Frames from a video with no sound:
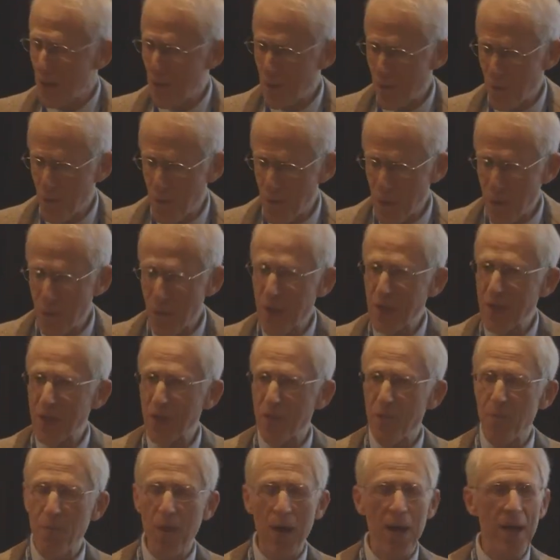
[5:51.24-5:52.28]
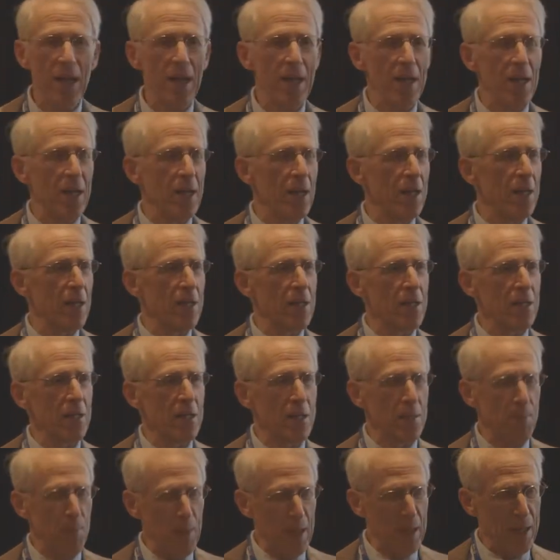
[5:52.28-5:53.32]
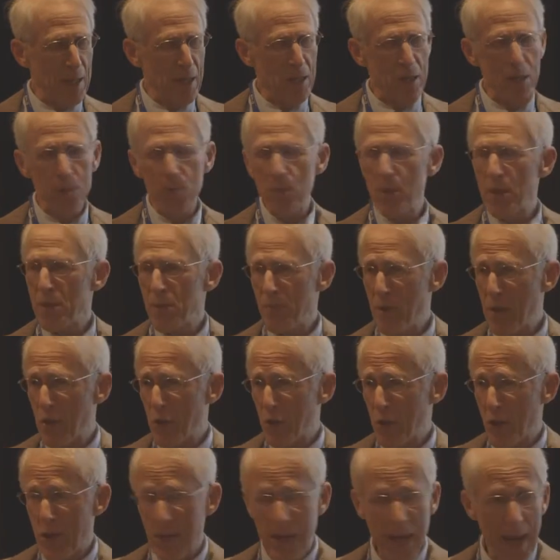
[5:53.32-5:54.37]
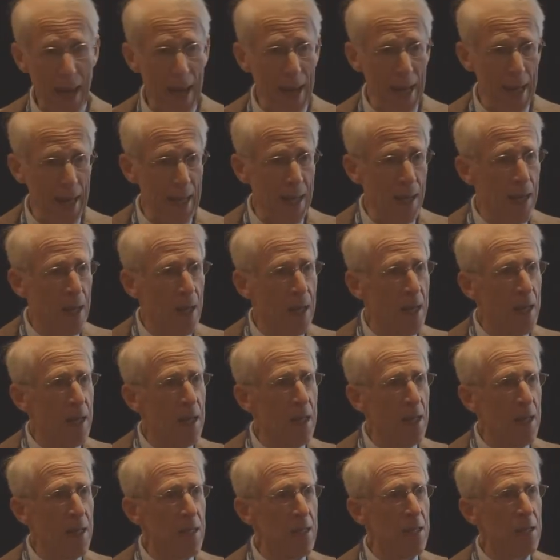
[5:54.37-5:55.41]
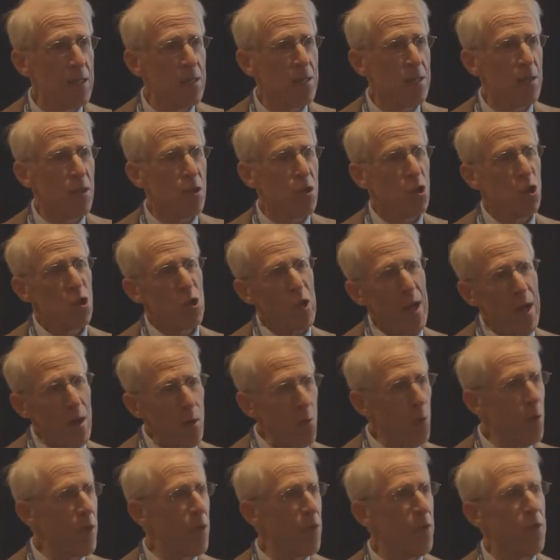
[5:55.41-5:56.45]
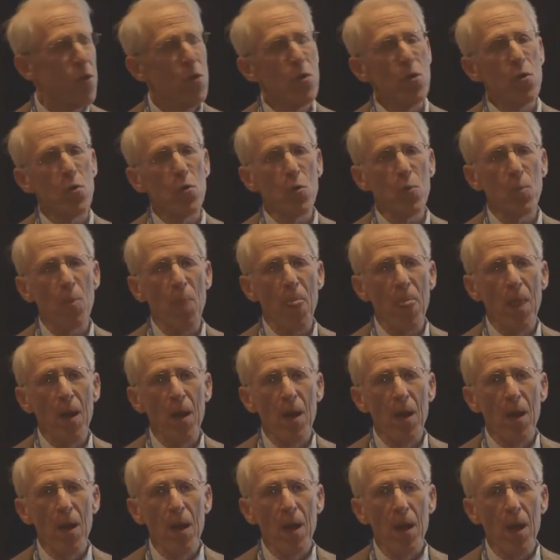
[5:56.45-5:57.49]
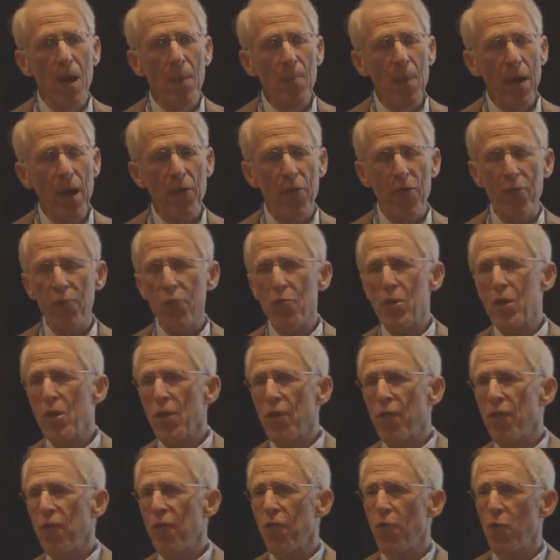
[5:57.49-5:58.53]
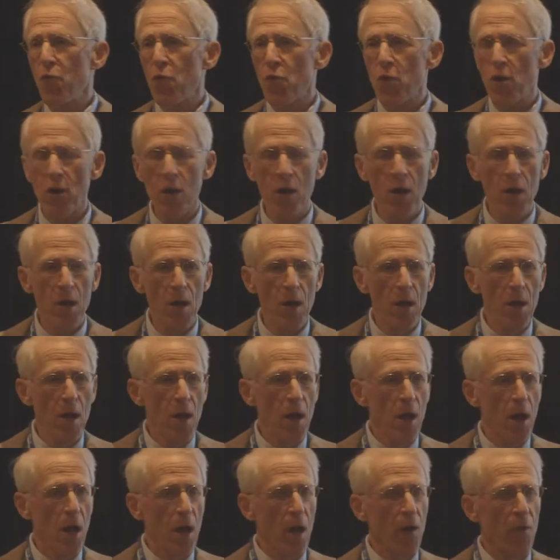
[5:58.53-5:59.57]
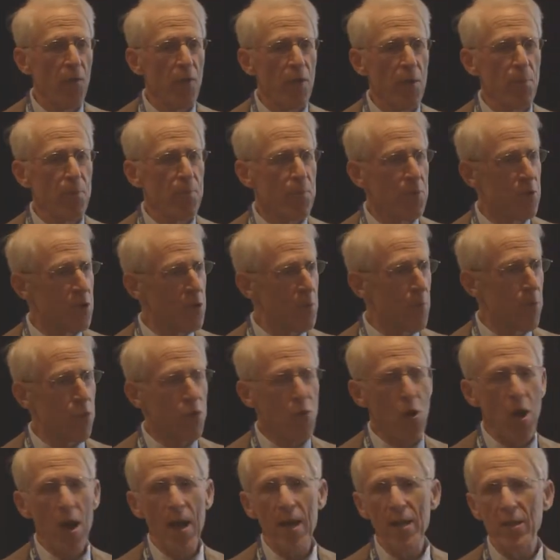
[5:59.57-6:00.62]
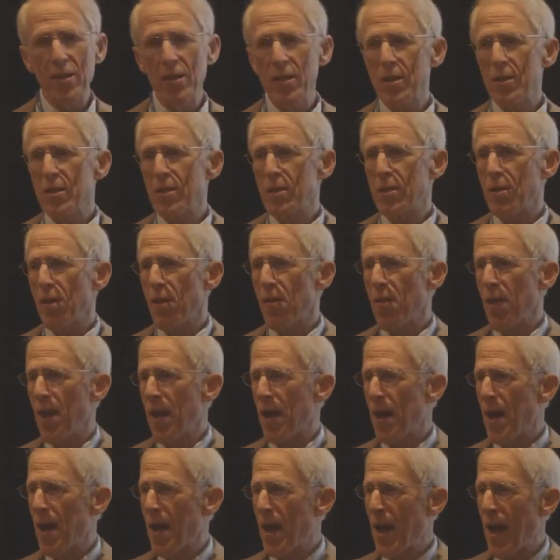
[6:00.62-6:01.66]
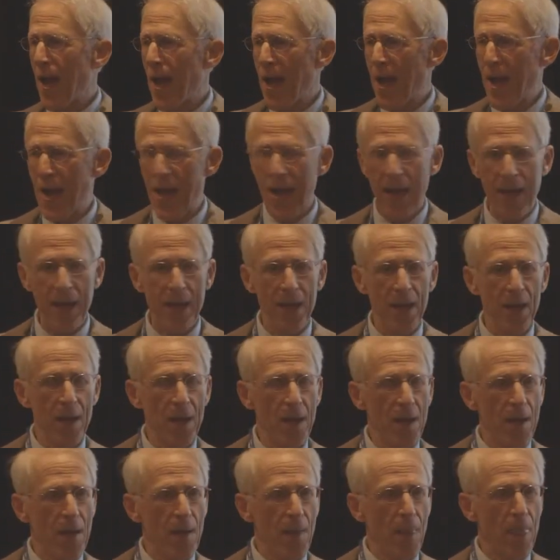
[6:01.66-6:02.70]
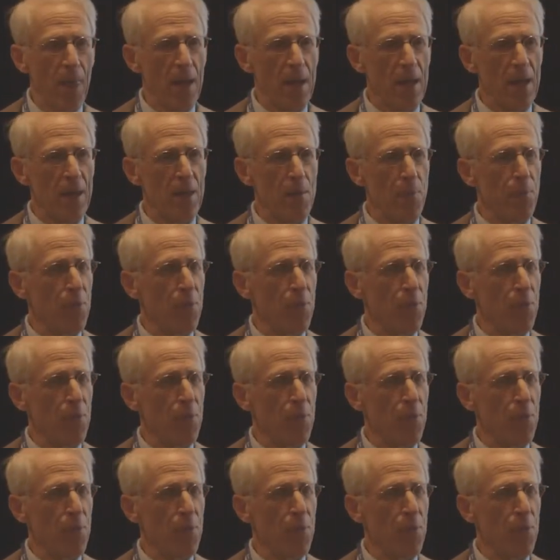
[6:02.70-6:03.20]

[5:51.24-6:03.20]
for the rest of my speech today is share with you about 3 or 4 of the surprises that I had in the